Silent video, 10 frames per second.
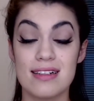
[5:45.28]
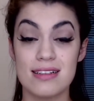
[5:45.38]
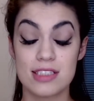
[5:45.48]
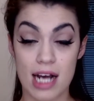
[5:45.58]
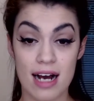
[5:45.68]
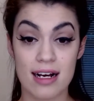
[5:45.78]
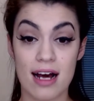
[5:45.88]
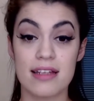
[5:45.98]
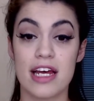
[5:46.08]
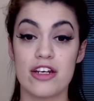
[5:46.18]

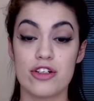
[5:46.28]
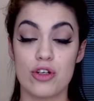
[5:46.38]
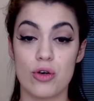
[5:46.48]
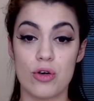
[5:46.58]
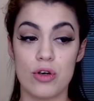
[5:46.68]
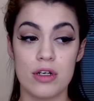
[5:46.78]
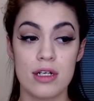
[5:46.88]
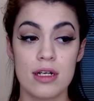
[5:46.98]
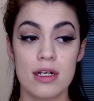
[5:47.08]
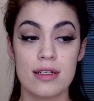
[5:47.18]
darker than your
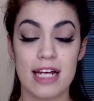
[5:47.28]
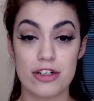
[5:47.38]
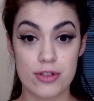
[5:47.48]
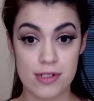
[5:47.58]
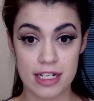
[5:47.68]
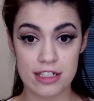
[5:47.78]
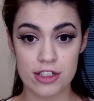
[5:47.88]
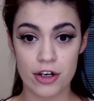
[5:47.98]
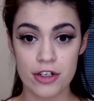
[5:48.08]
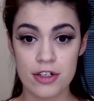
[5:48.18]
natural skin
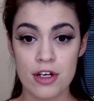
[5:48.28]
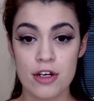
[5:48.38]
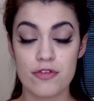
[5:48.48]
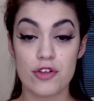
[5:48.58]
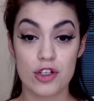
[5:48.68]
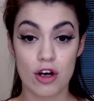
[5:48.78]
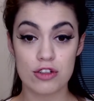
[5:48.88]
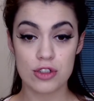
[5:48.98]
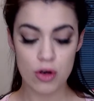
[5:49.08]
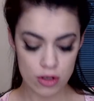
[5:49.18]
tone for the
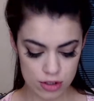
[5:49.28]
contour.